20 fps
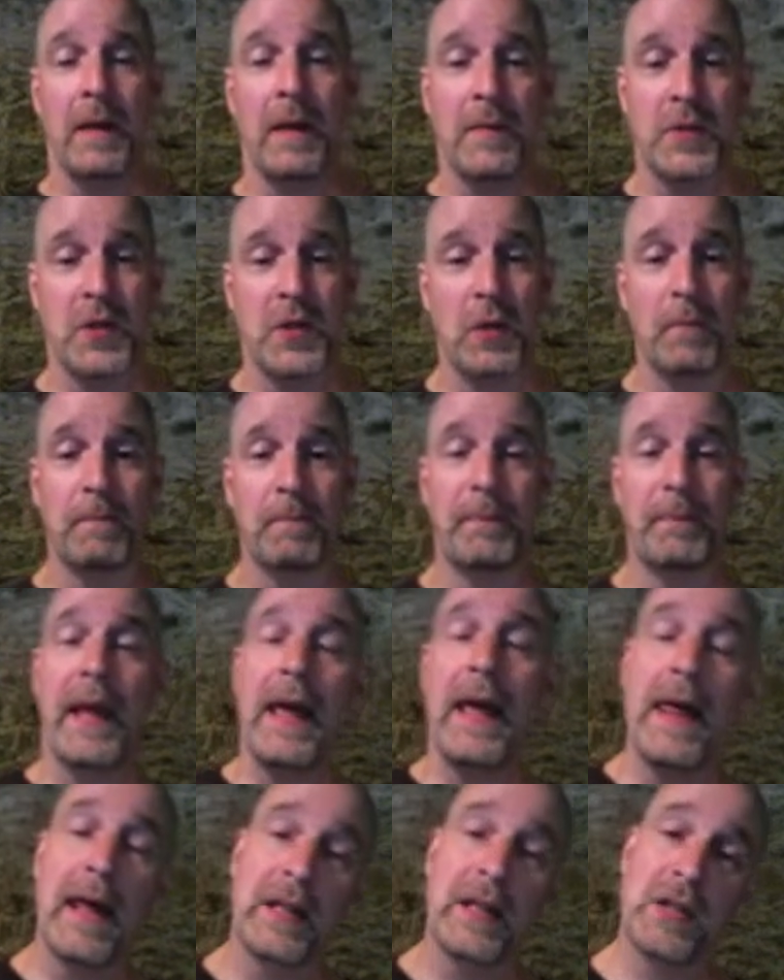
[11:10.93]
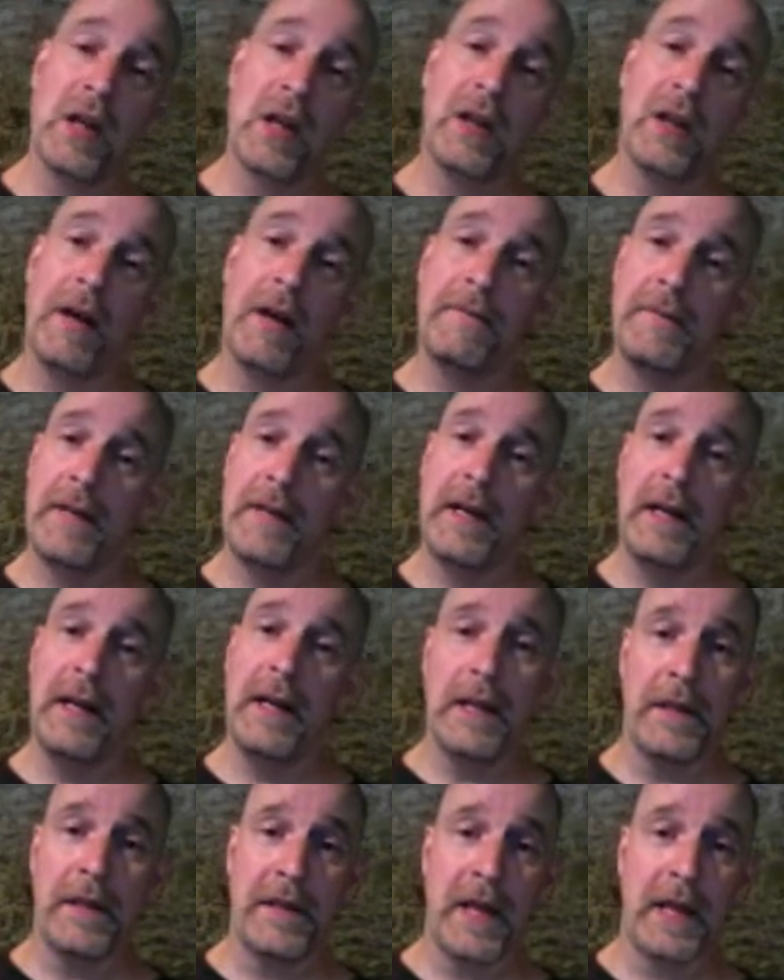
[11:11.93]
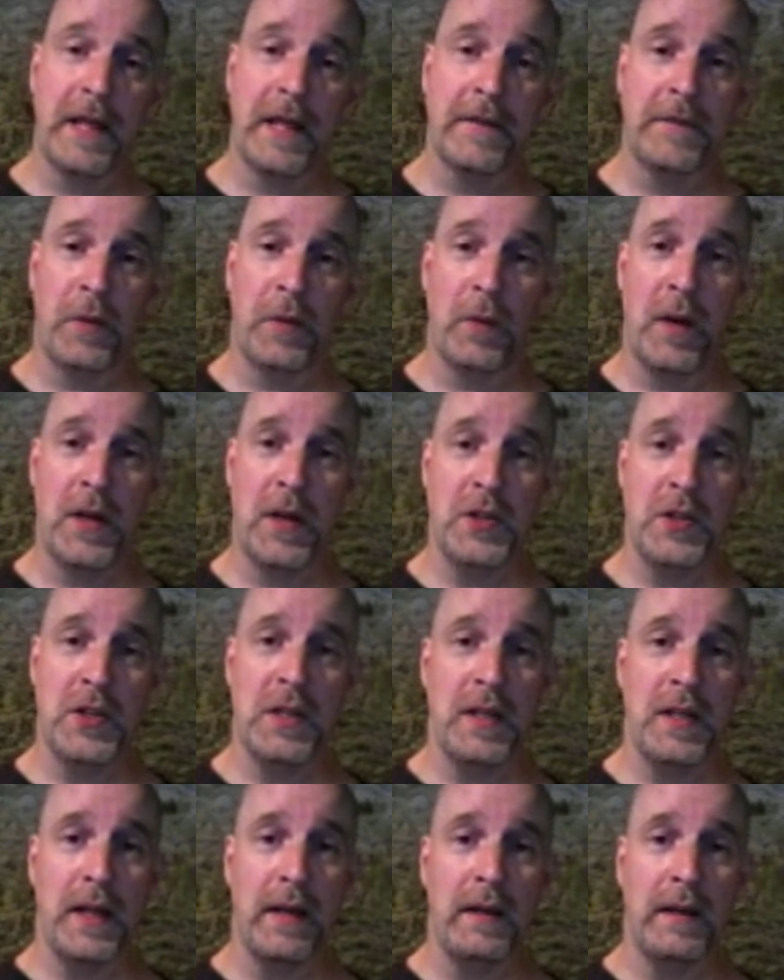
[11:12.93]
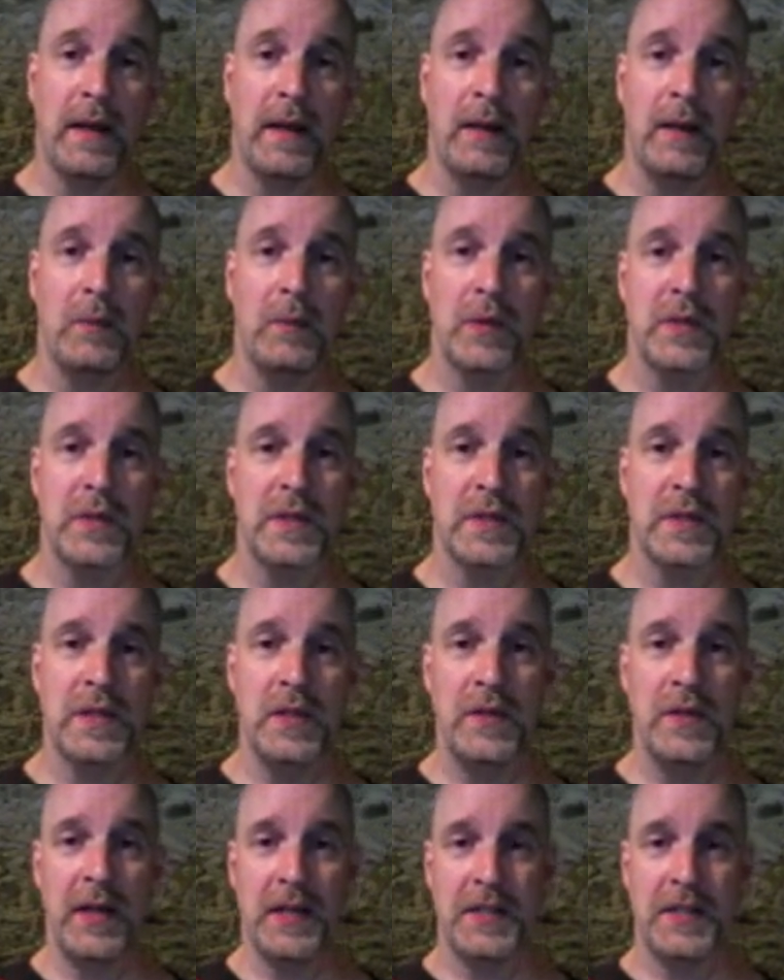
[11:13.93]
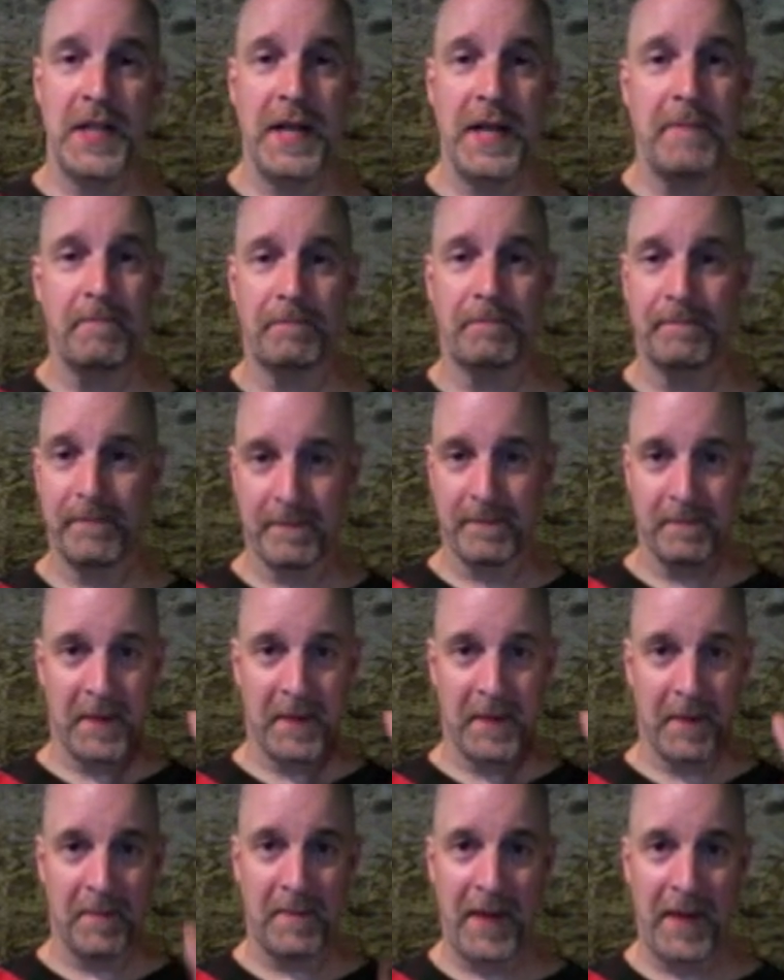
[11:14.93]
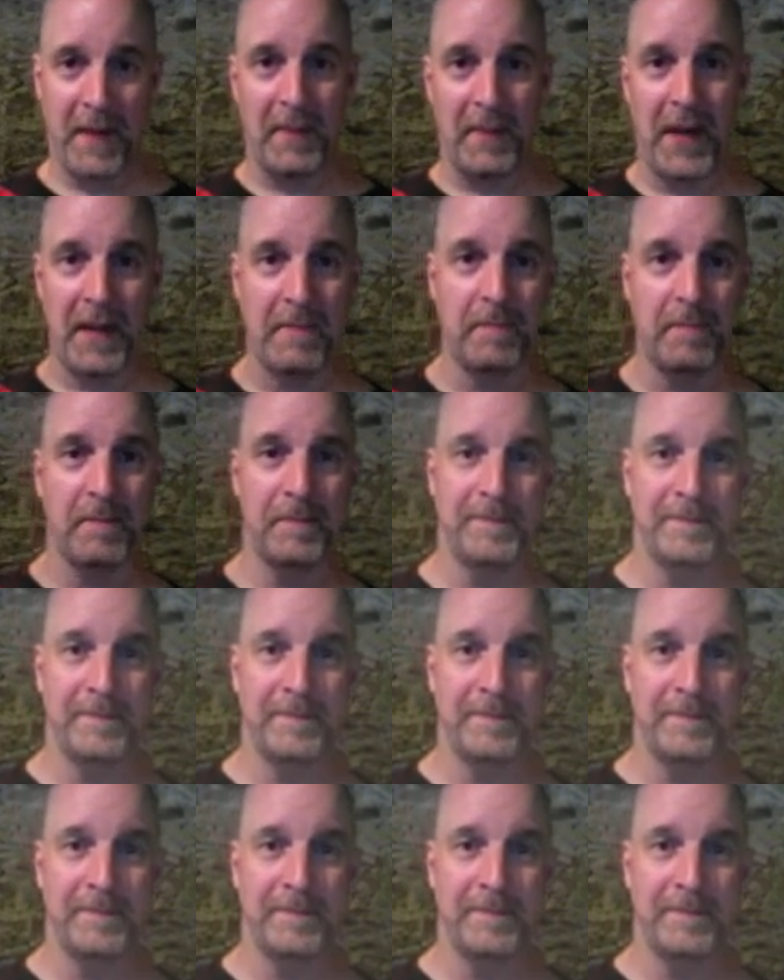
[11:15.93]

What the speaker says: So that's all I got for you today. Thank you for watching, and I will see you next time. Bye-bye.